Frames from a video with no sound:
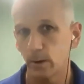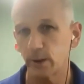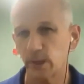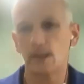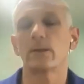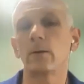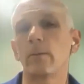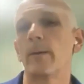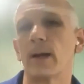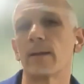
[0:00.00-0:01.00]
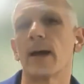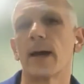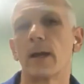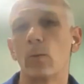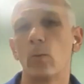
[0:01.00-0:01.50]
could you tell us a little bit about
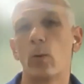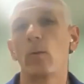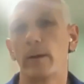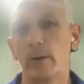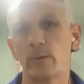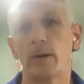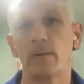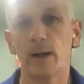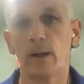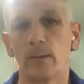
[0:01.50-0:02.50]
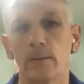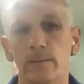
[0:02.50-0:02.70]
that and when will those be available?